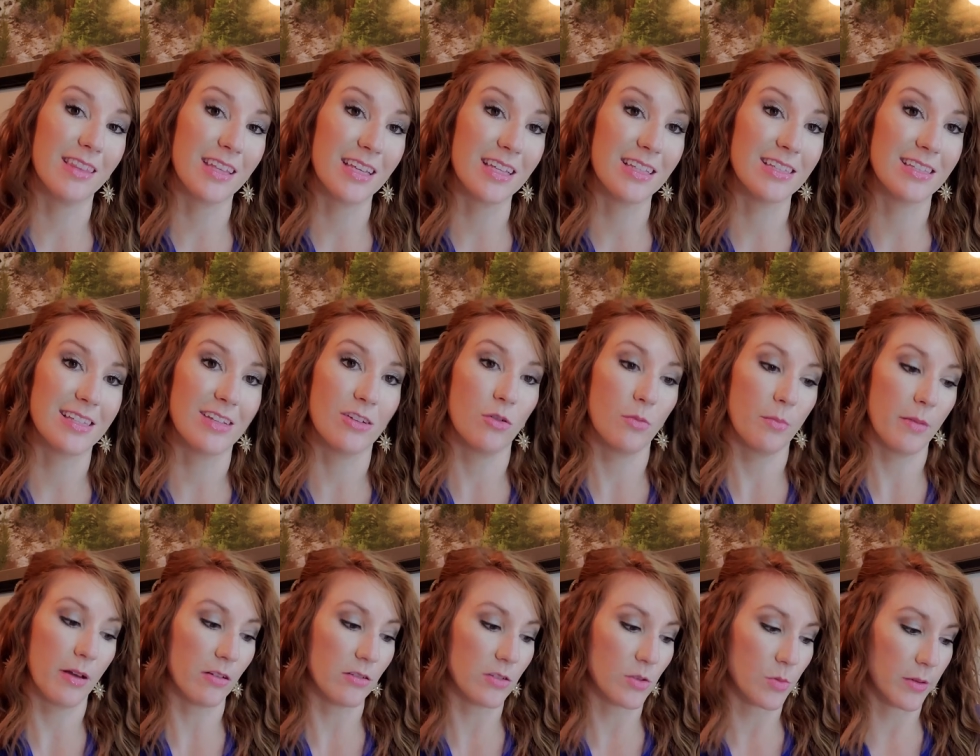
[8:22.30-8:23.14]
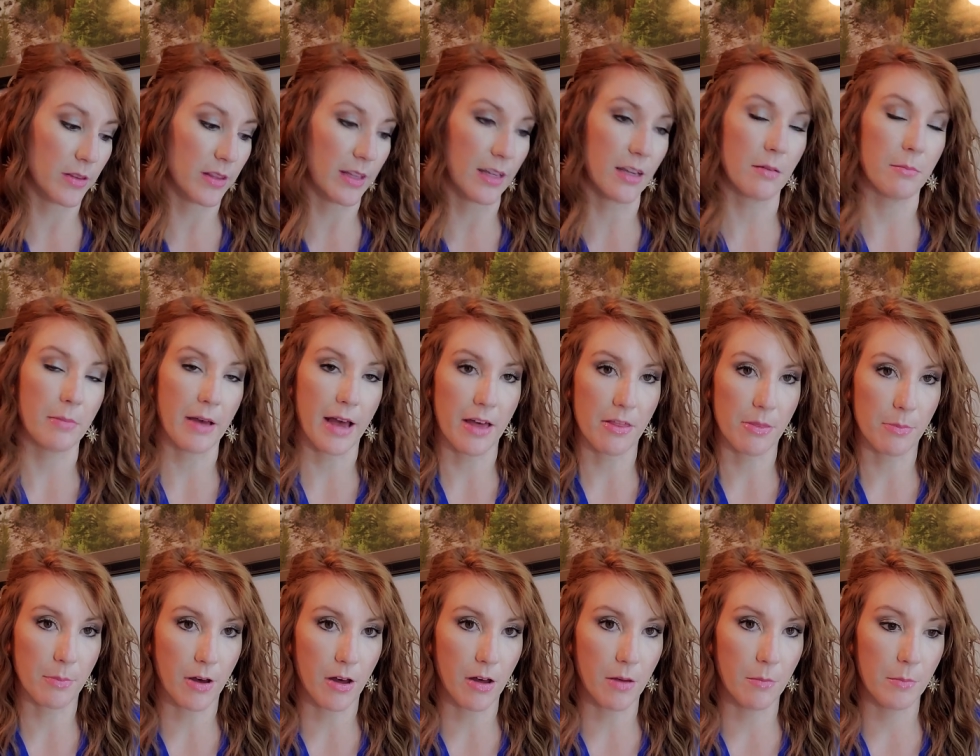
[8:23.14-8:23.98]
the single melts with like a bath
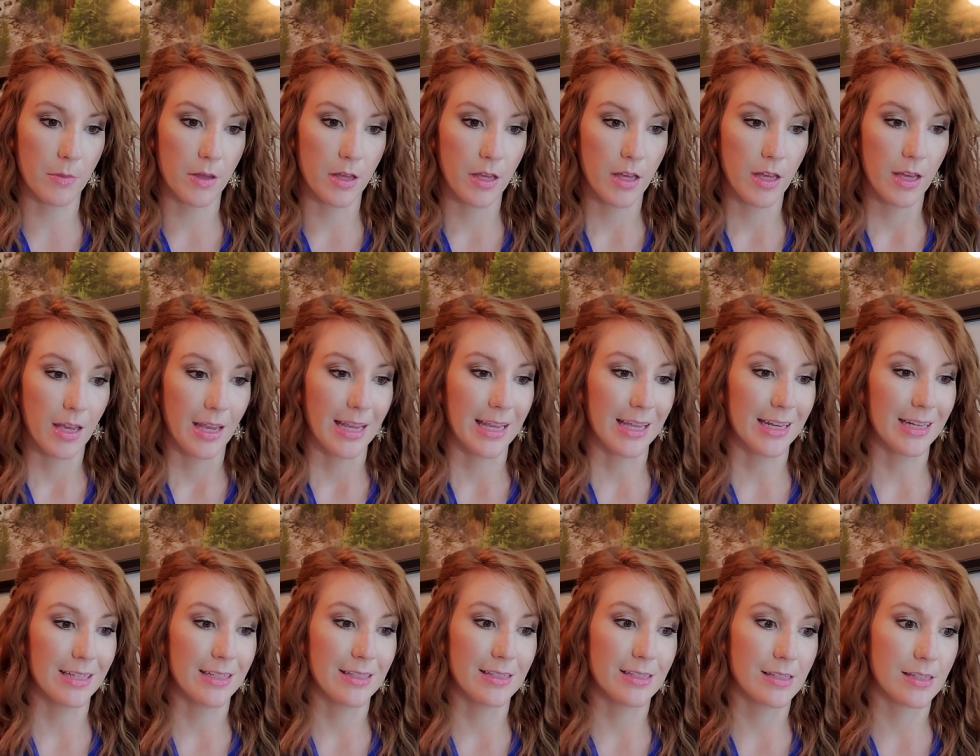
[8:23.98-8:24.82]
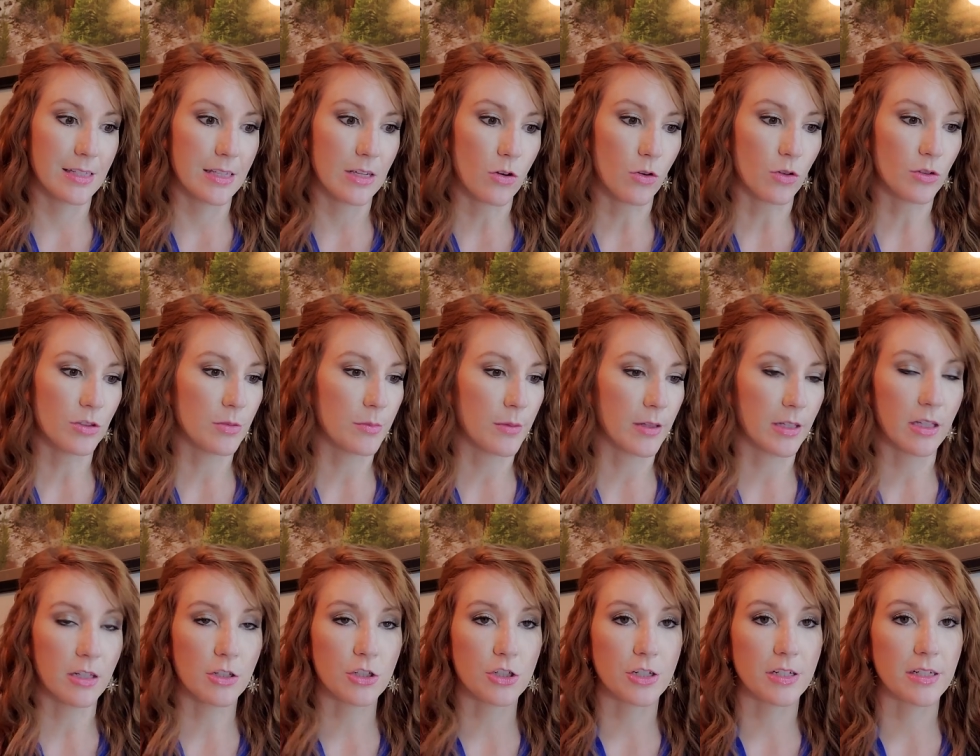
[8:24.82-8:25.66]
bomb. It is the ultimate
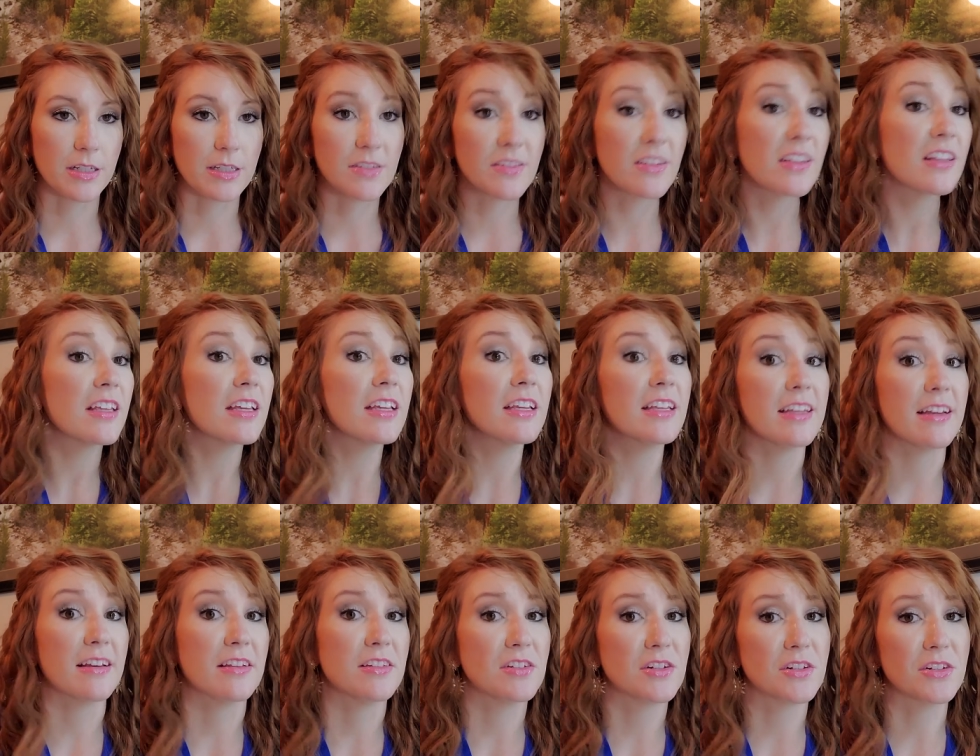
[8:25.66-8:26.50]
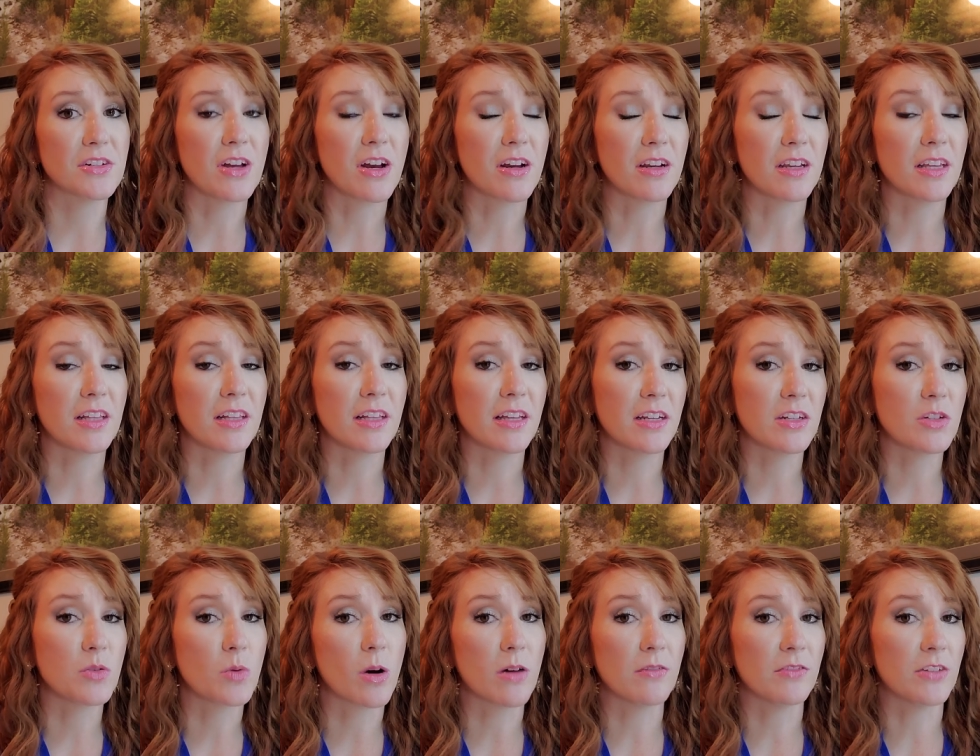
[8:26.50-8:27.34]
luxurious feeling. Yes, you're talking like
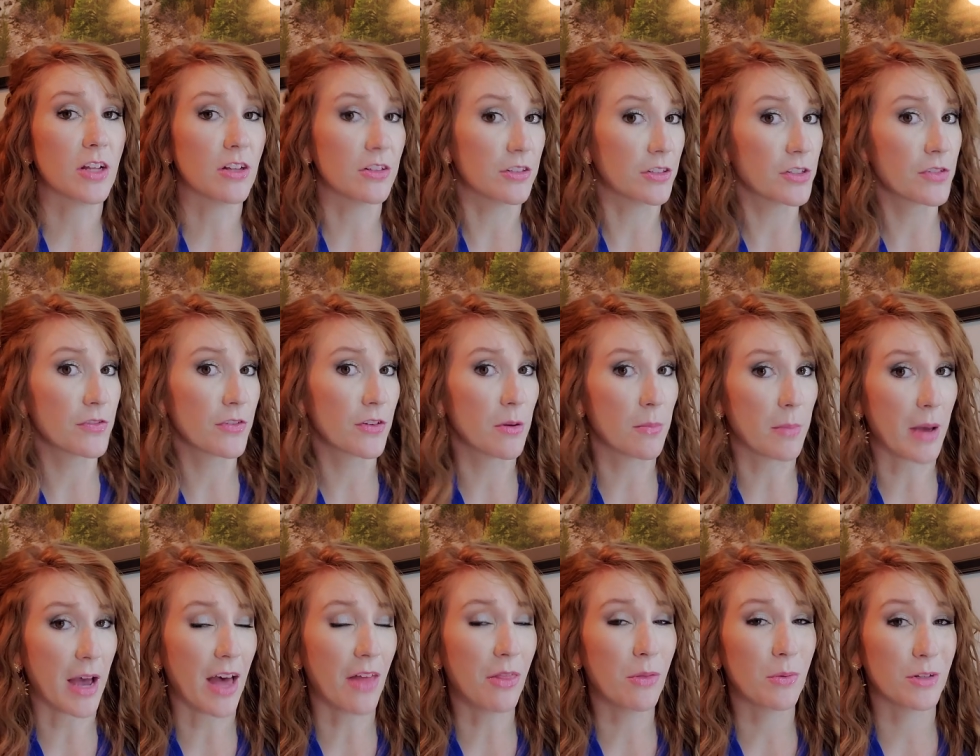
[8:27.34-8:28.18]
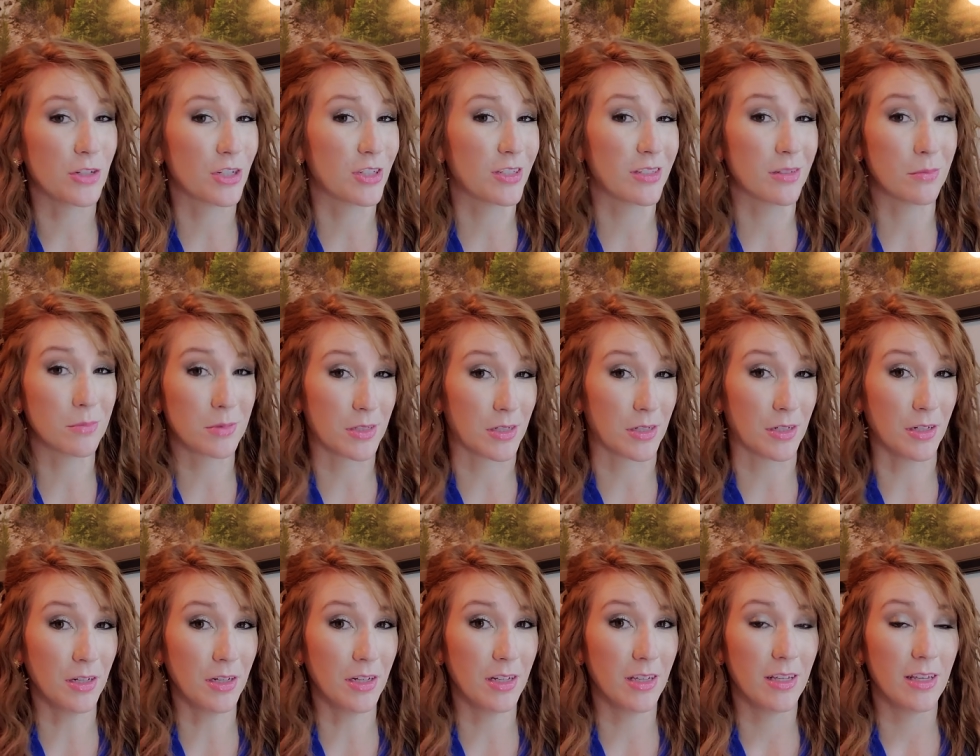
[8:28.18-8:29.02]
$12 for a bath, which is
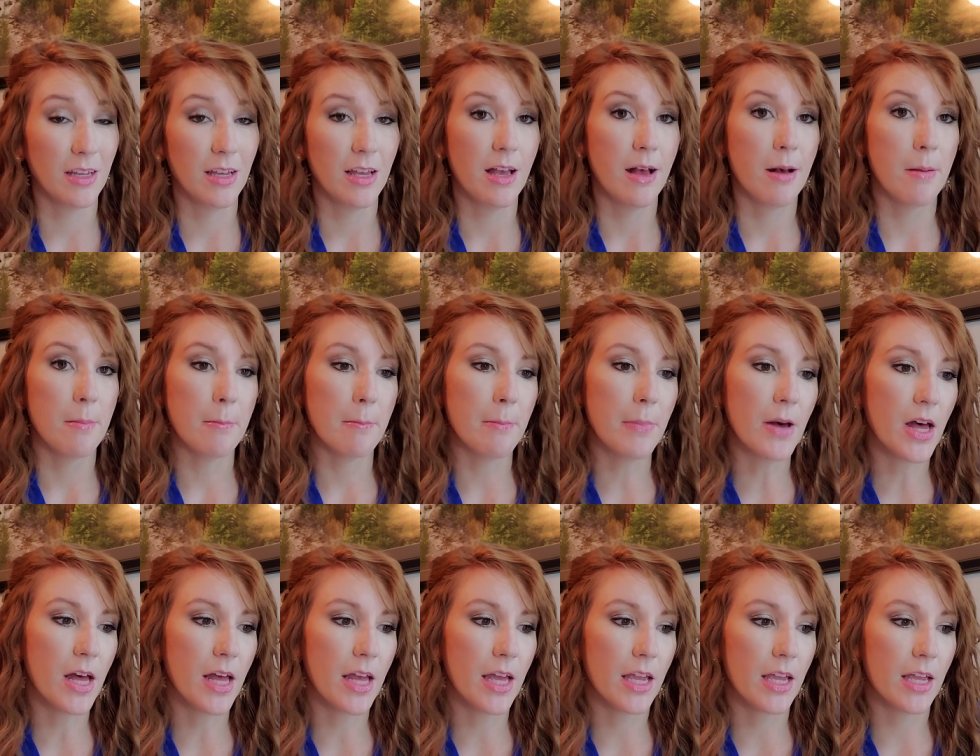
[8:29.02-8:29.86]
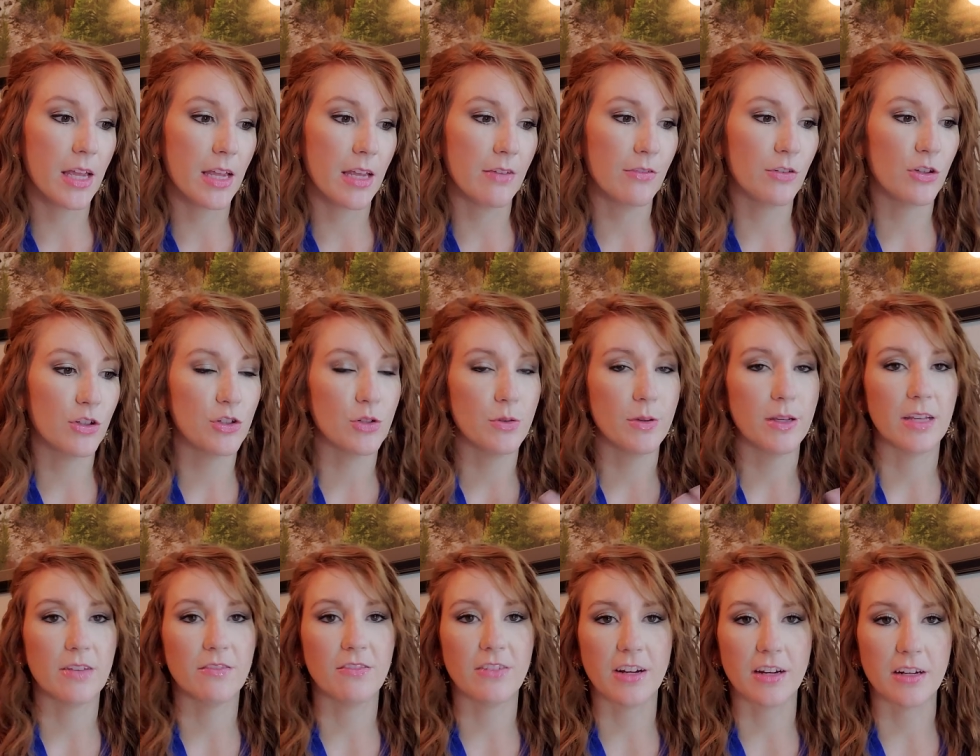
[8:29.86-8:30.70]
absurd. But if you're
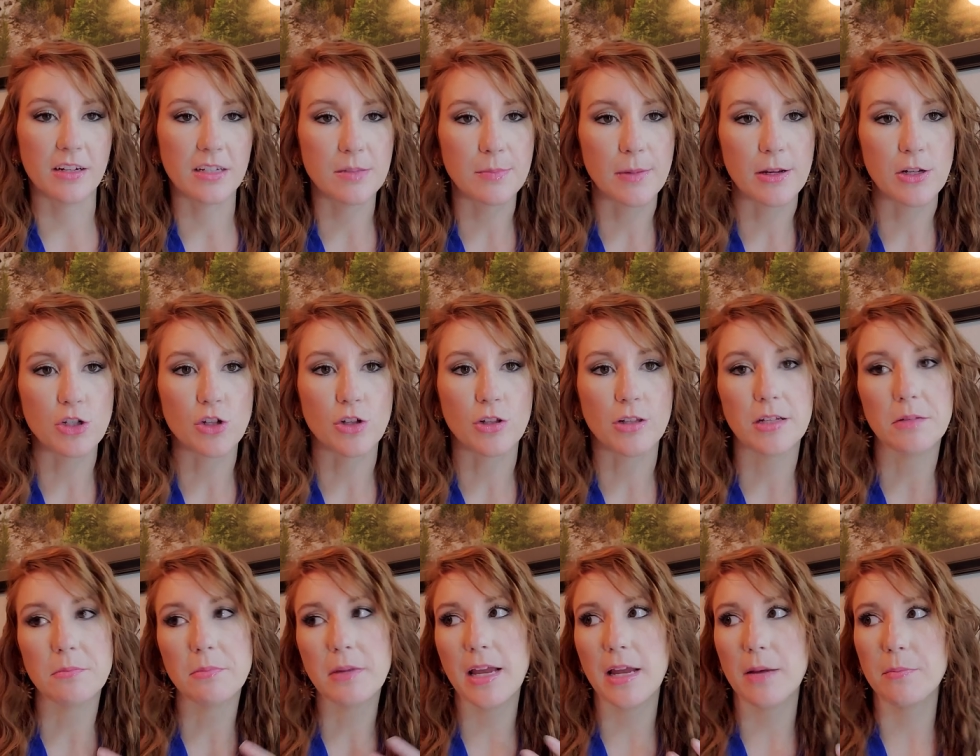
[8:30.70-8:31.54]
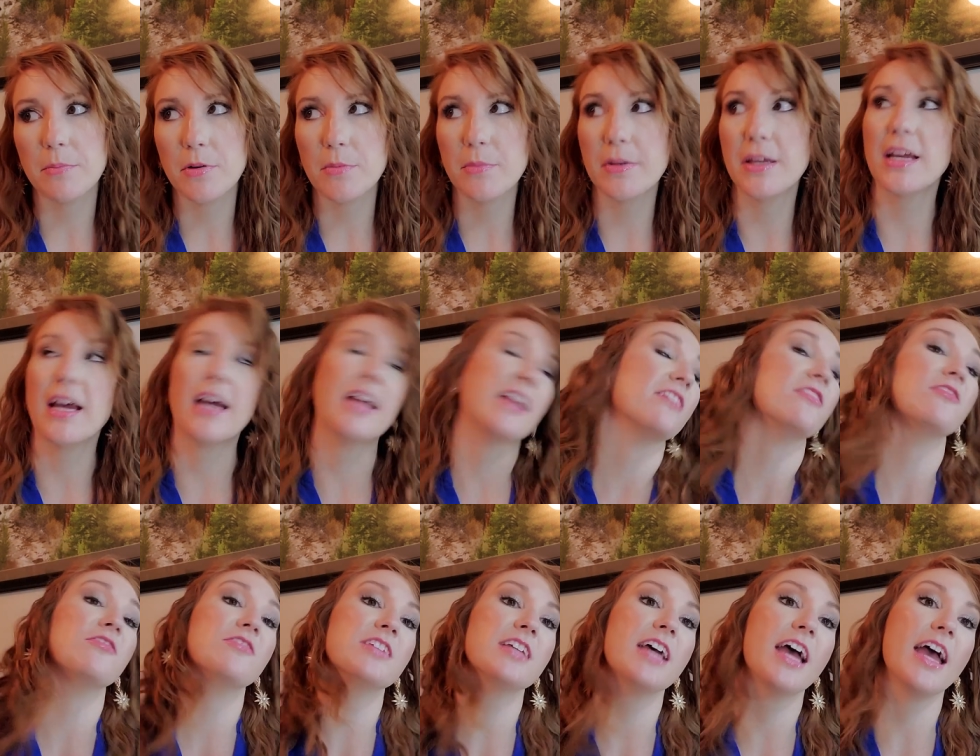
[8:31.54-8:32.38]
doing a very special, like pamper me kind
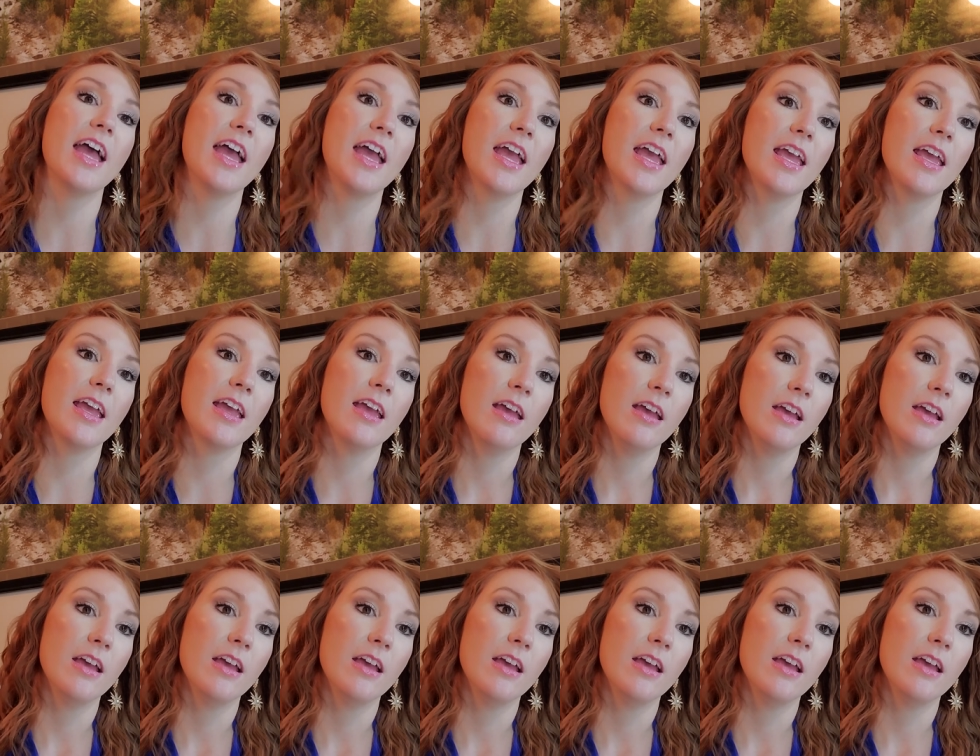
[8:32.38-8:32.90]
of day,